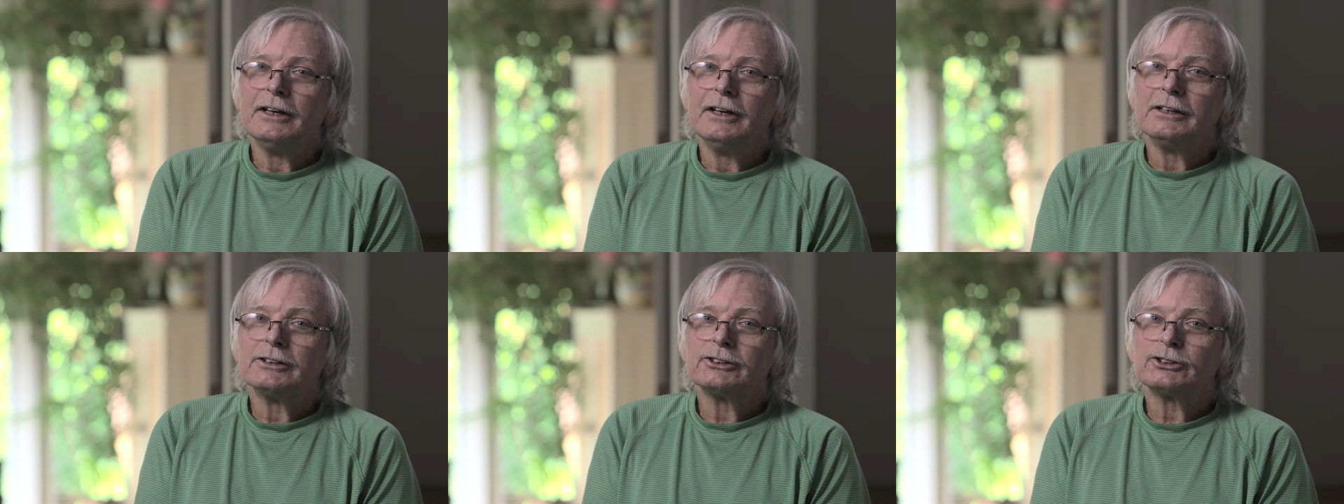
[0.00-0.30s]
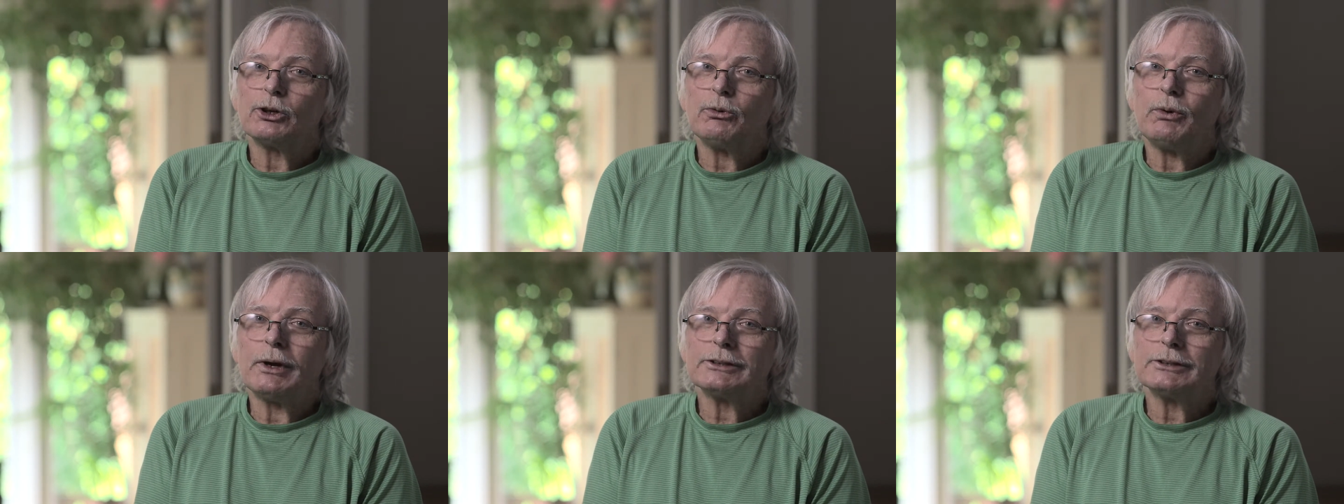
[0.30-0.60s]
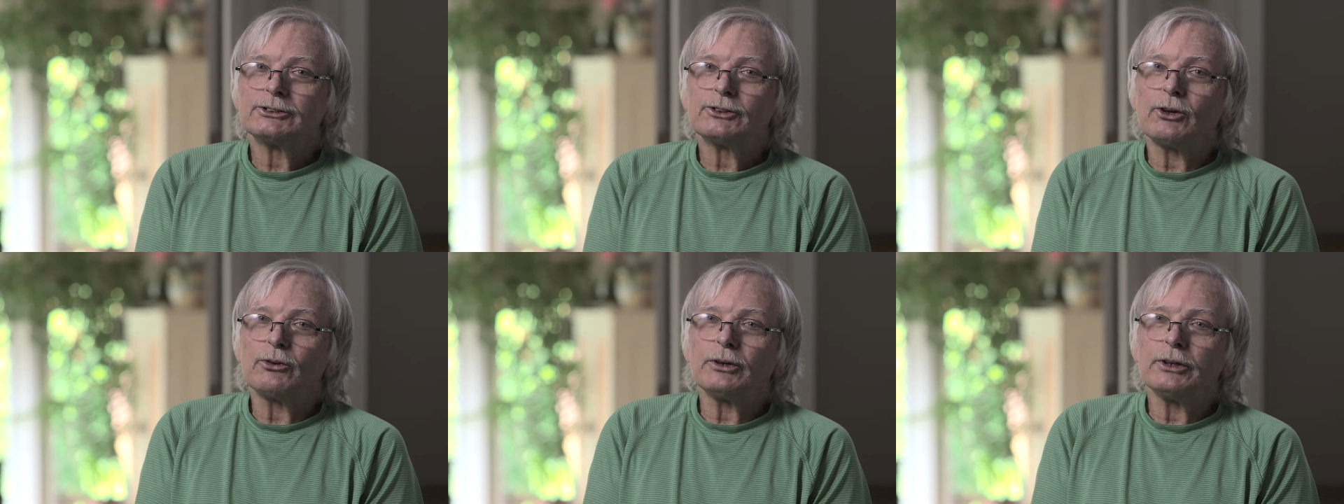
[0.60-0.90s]
So I
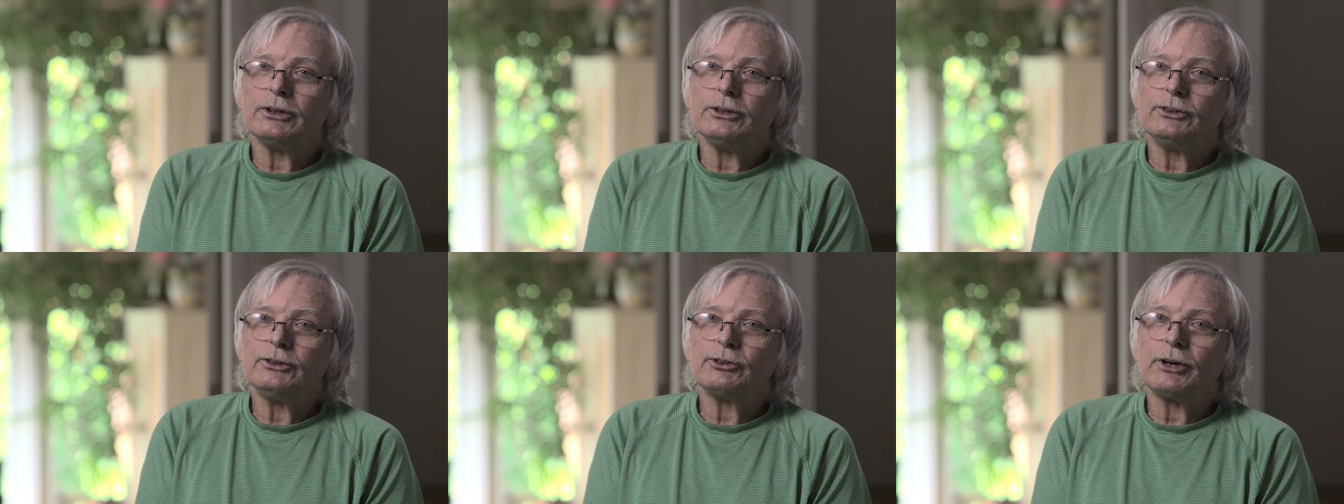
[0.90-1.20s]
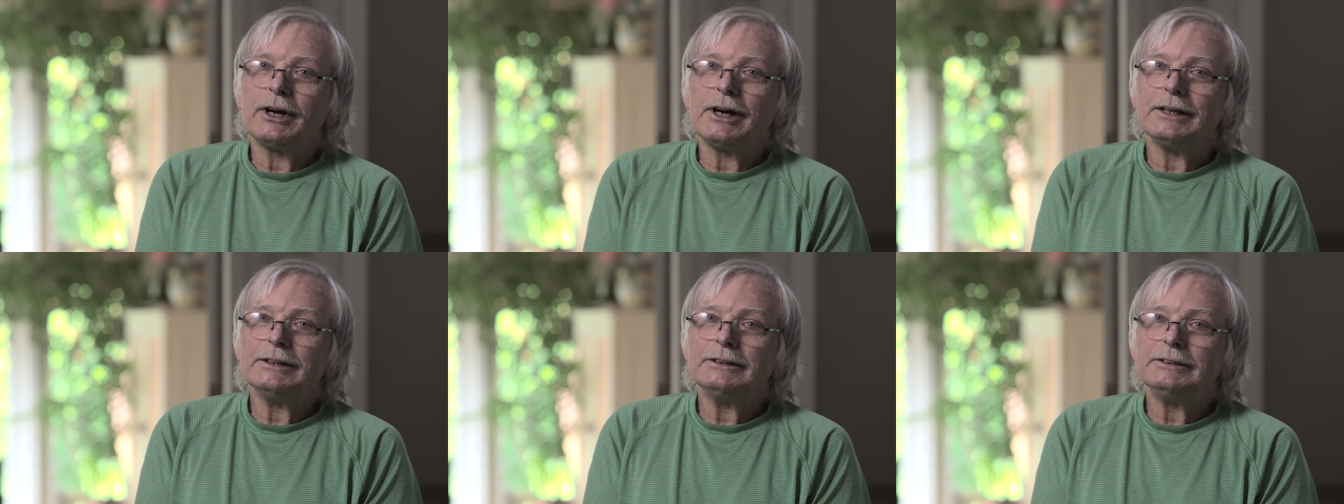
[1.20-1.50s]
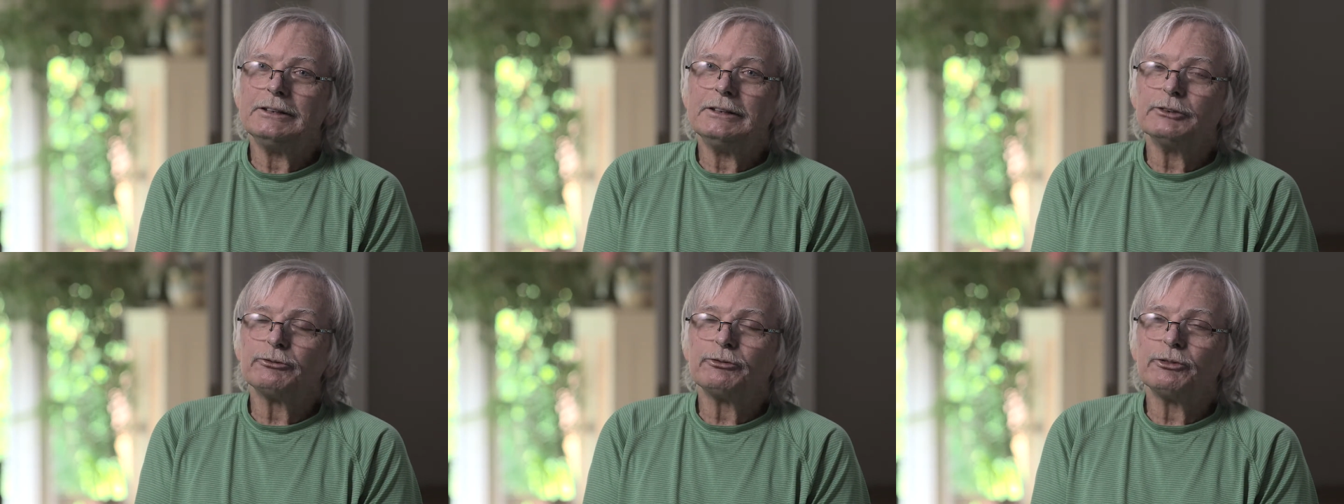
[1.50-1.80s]
started trying
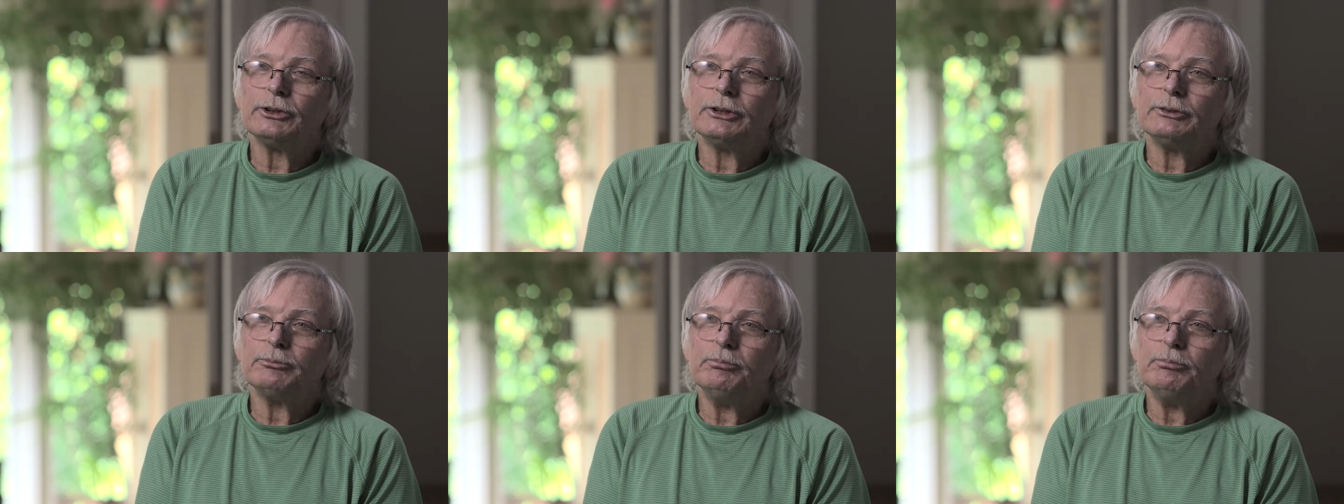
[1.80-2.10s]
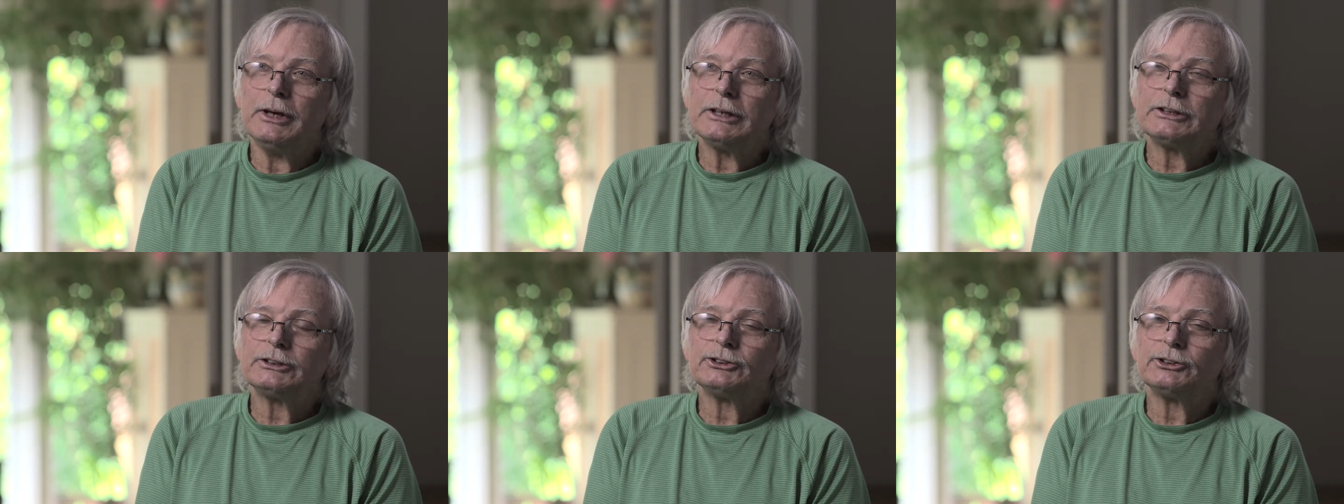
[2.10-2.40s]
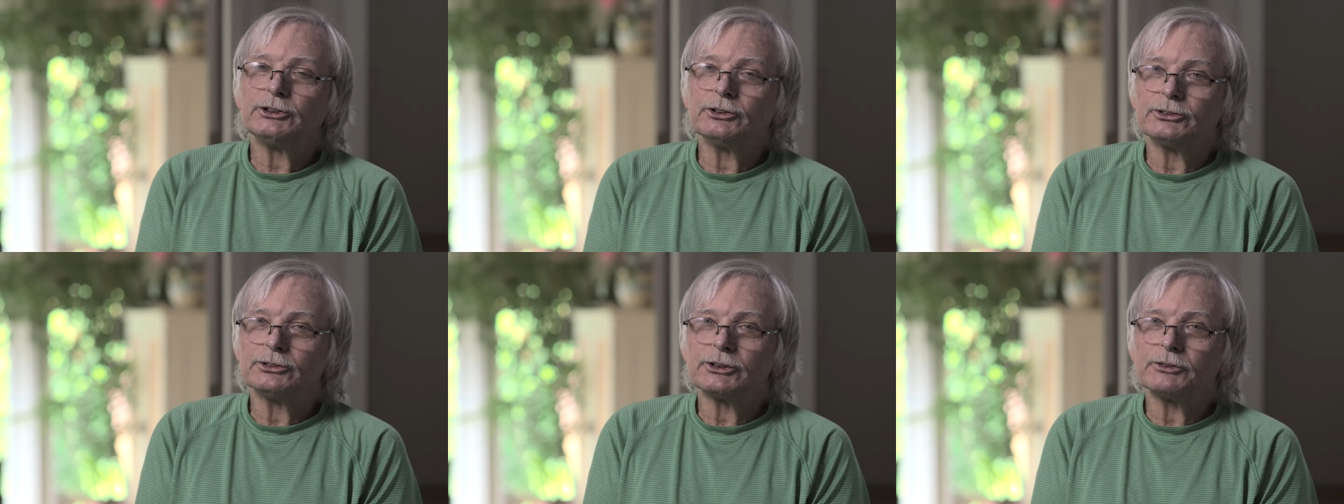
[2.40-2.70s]
different
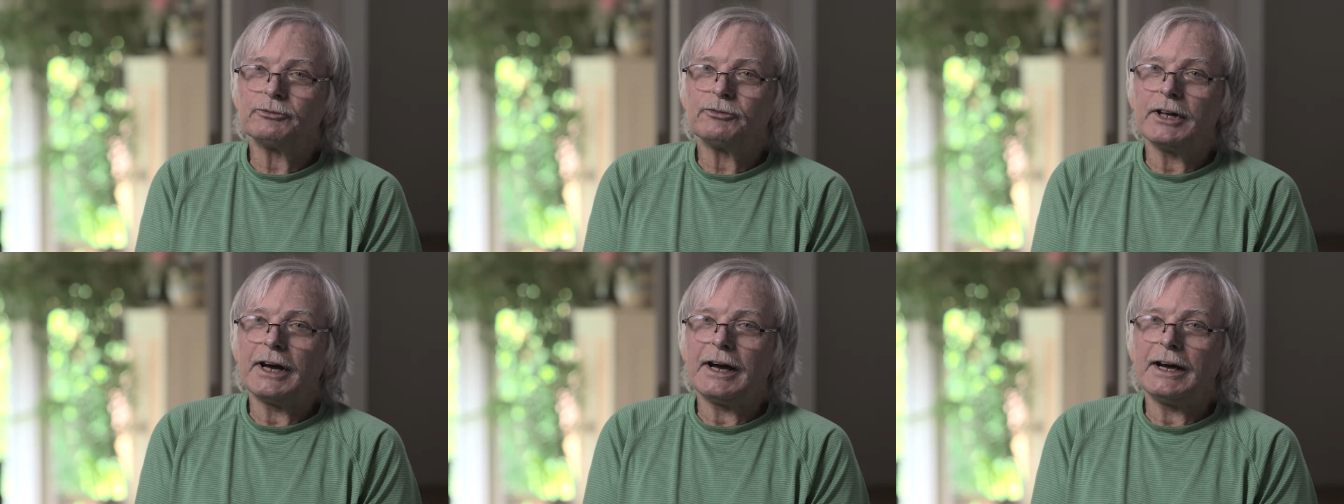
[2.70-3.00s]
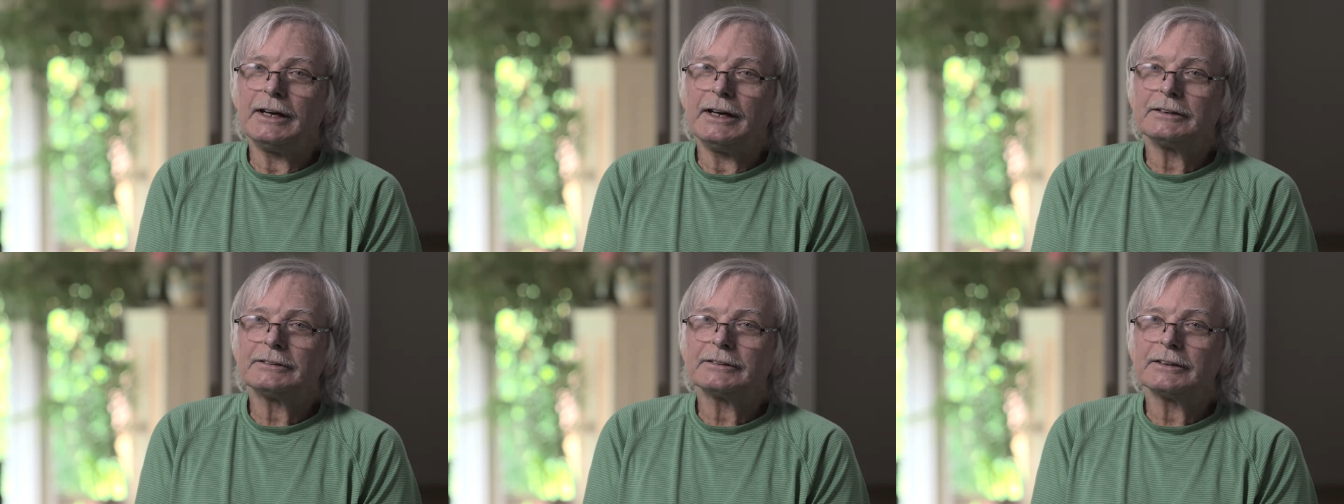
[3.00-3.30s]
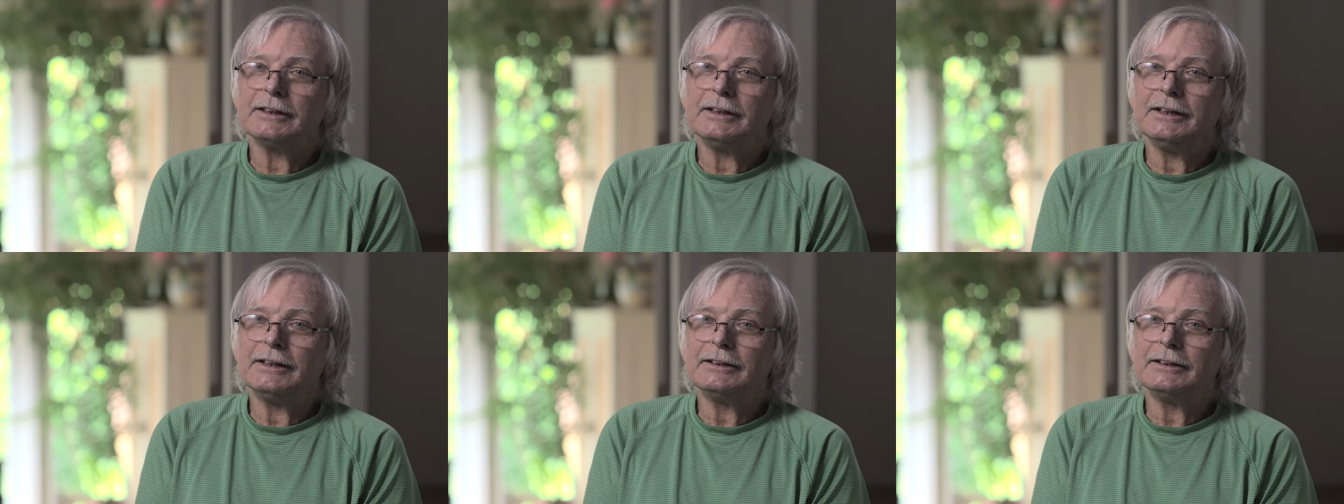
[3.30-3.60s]
mixtures of that
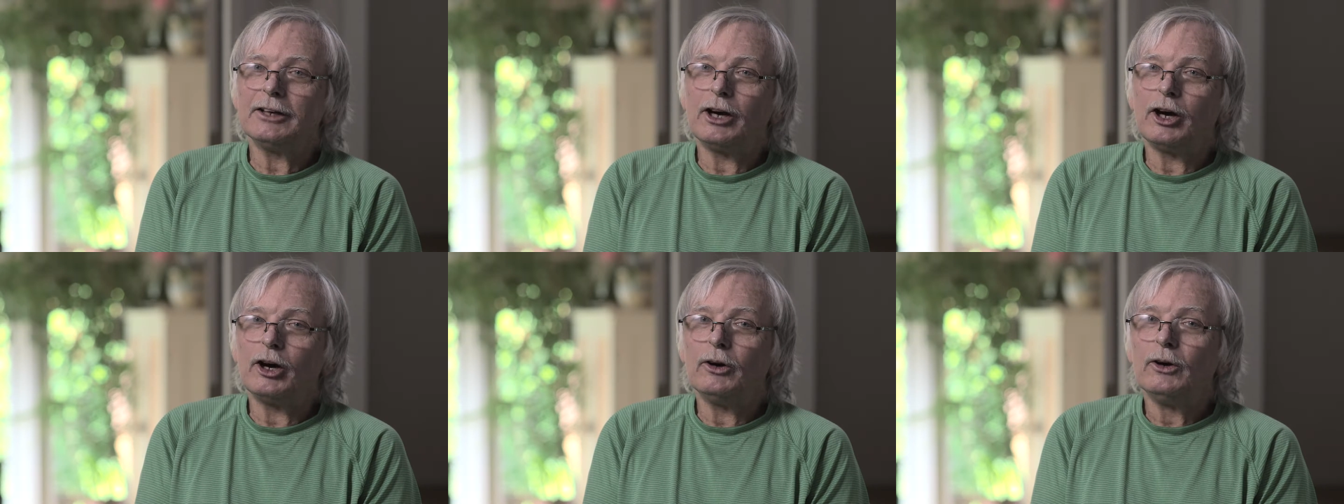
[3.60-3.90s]
and